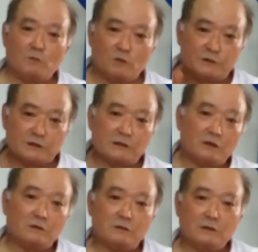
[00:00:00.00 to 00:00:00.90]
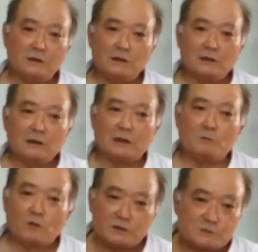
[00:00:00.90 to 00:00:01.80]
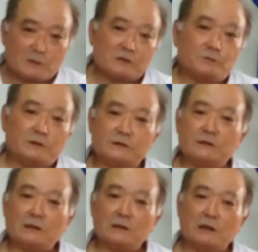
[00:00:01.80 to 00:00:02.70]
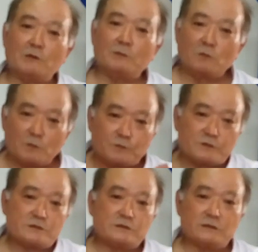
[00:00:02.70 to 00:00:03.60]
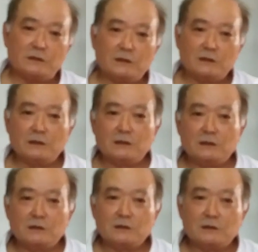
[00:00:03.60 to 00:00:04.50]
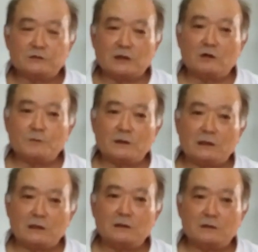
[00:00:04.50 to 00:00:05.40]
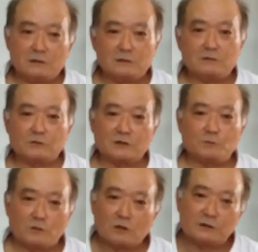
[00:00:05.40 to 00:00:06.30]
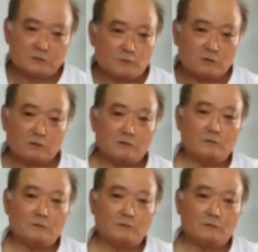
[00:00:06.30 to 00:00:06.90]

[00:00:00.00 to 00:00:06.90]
more detail and more responsibility. I want more push. So I hope that to keep going for